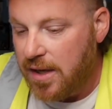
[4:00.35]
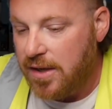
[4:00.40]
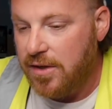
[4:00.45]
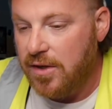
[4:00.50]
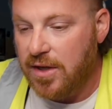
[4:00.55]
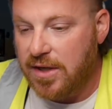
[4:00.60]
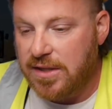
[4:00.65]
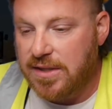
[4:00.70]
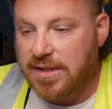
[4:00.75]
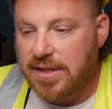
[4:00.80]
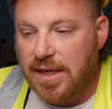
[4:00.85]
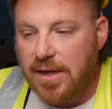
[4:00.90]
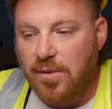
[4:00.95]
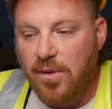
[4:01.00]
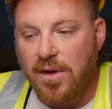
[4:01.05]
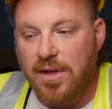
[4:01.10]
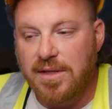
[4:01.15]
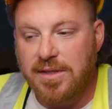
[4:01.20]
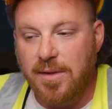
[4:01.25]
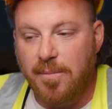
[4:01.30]
you can see
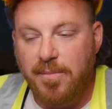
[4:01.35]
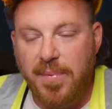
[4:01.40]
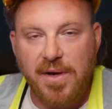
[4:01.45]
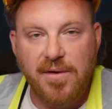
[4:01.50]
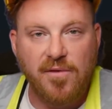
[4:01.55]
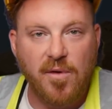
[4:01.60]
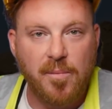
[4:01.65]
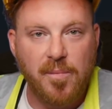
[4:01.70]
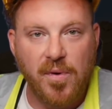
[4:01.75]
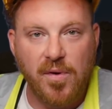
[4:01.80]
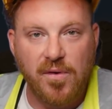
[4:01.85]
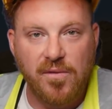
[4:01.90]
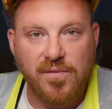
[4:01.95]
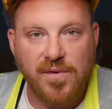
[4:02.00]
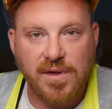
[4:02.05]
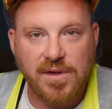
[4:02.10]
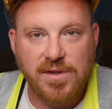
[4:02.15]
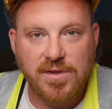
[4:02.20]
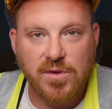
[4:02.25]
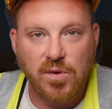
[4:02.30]
why there's a bit of a
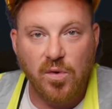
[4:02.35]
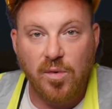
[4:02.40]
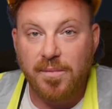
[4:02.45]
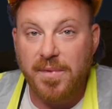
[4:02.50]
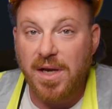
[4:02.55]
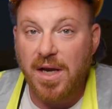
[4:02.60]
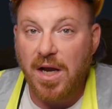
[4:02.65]
perfect storm that